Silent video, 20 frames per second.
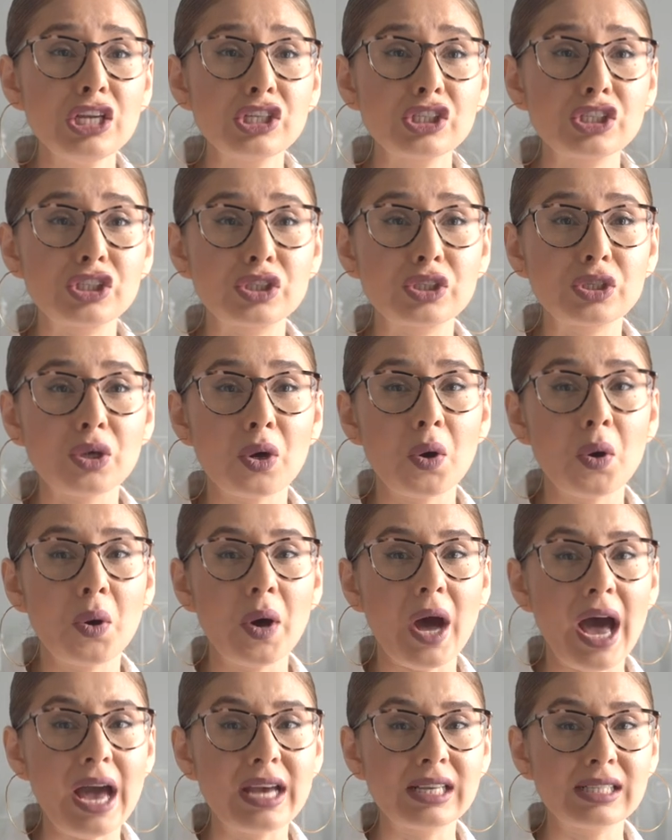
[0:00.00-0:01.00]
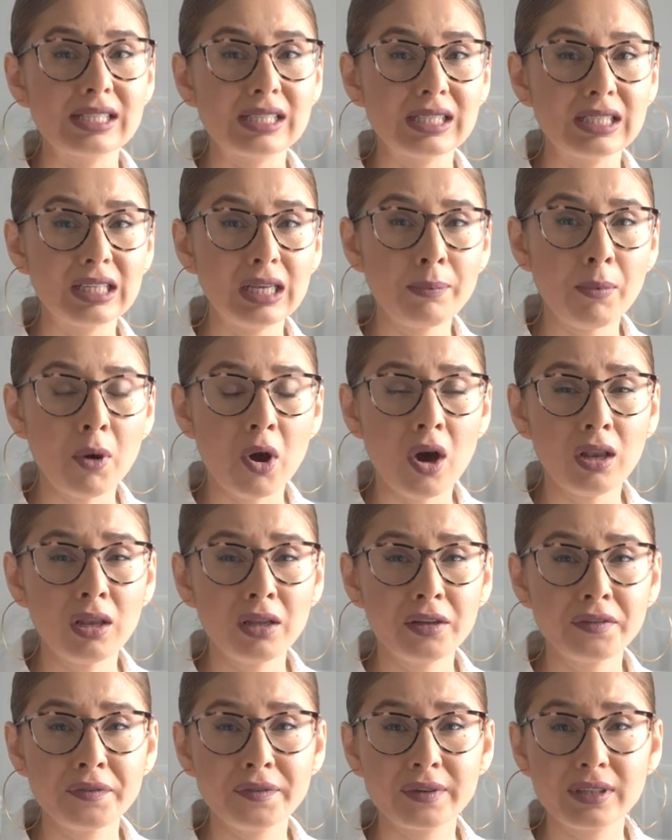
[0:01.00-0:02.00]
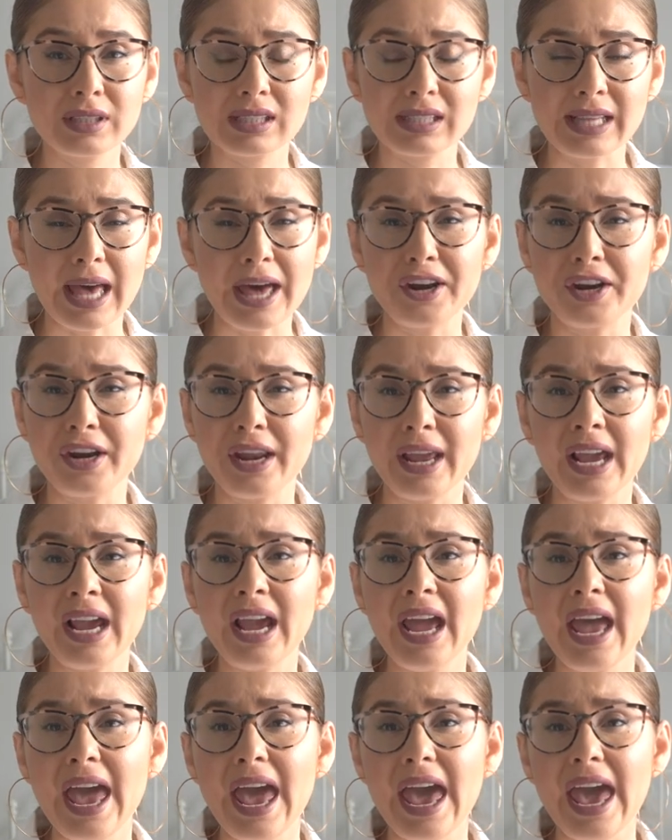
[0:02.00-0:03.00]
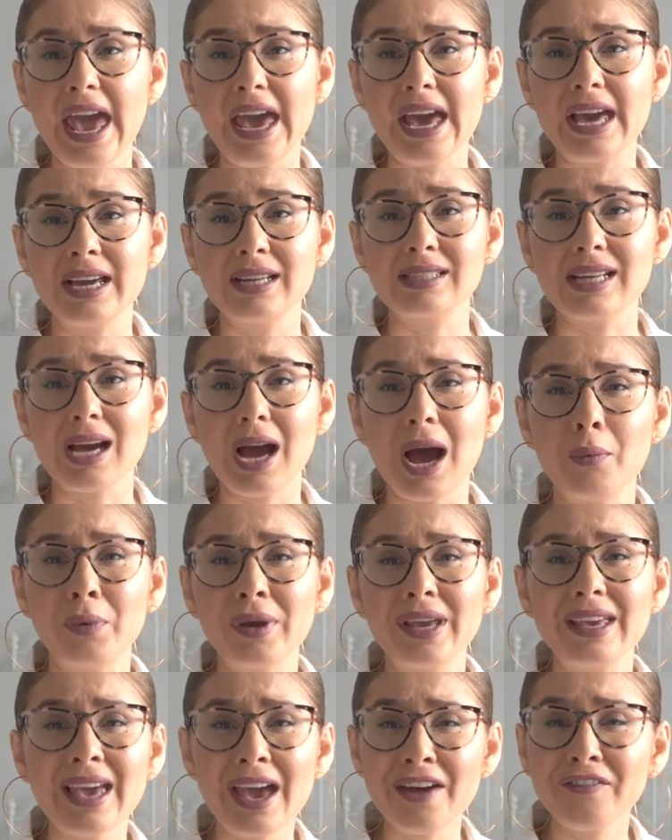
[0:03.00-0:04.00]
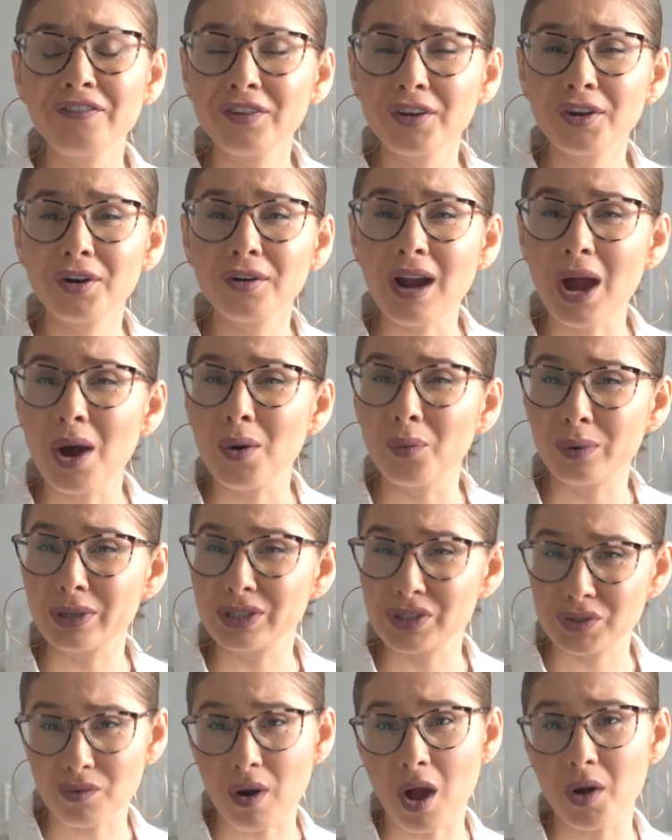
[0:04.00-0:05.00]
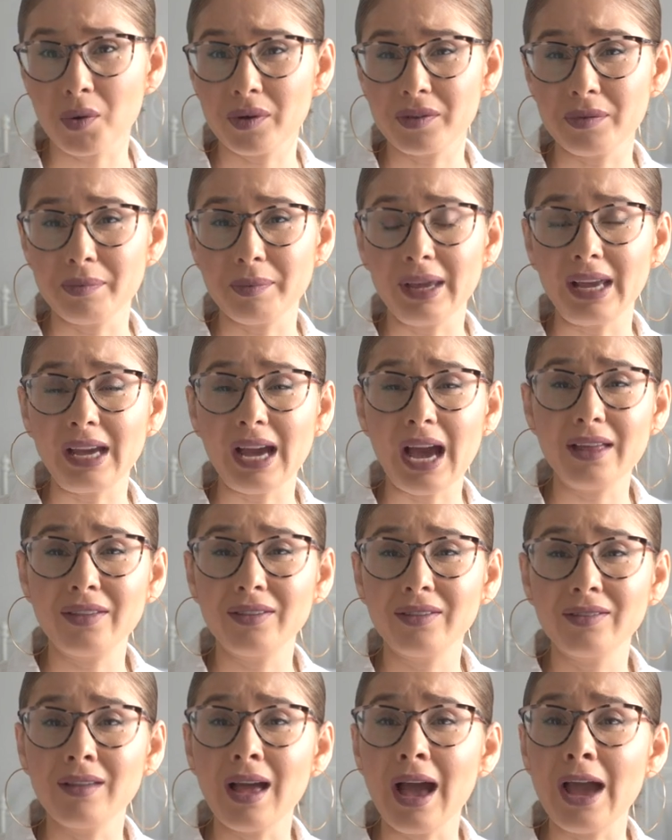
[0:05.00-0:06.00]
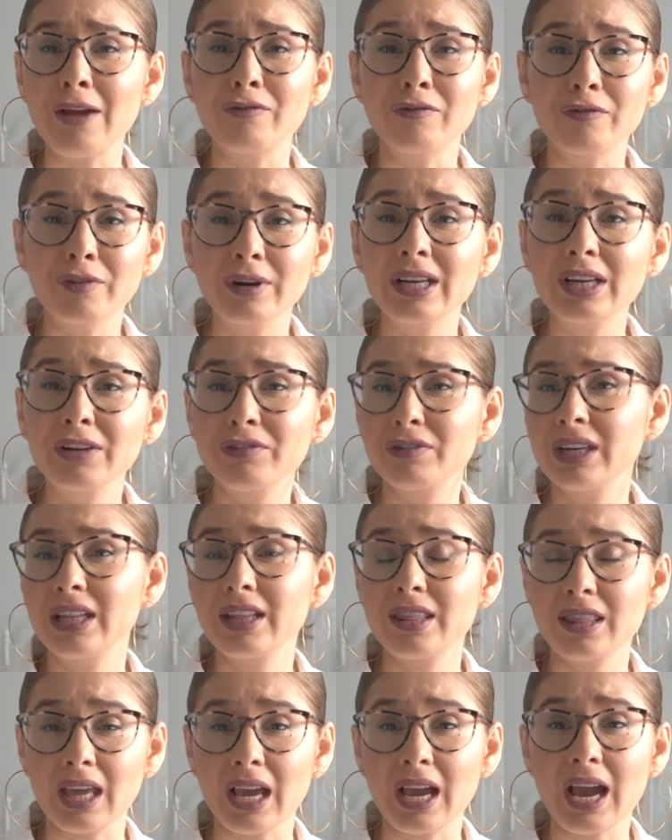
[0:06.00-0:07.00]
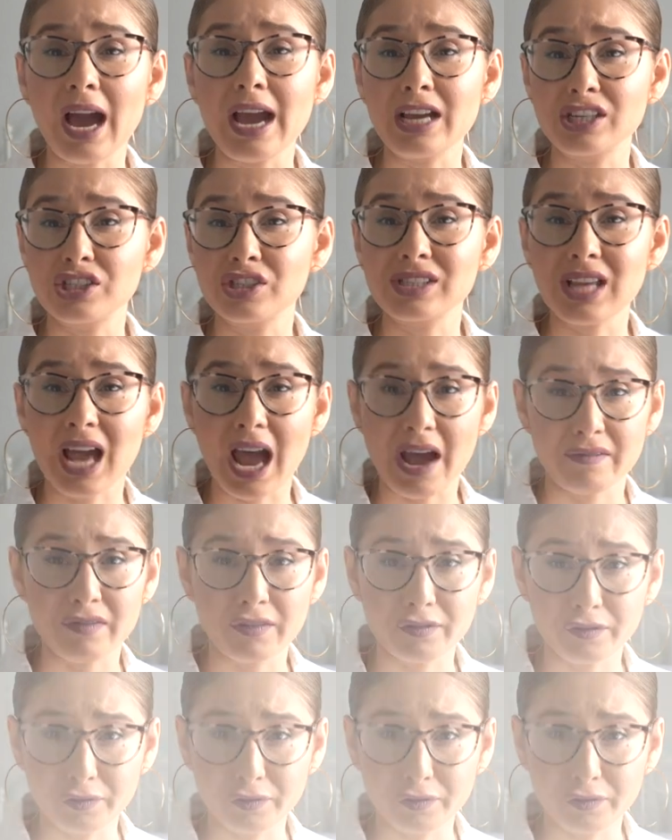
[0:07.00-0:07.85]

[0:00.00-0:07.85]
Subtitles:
So I sleep all of Saturday and we can't figure out what's wrong with me. I really think I just have